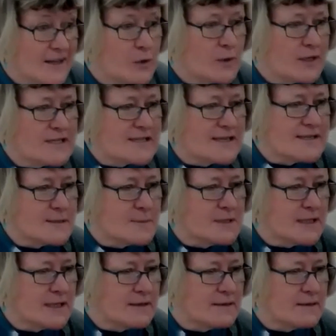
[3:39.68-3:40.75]
You were going to say
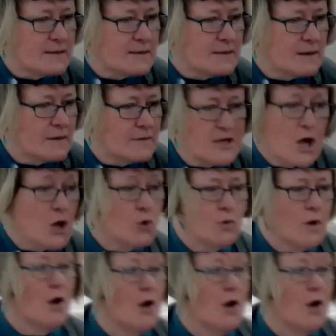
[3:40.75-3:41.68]
something then? No?